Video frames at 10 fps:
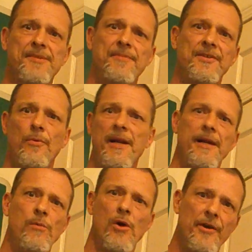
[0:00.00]
but the way
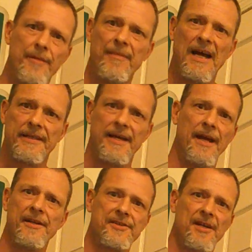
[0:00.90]
they worded it back
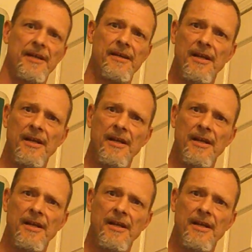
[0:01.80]
then, it's like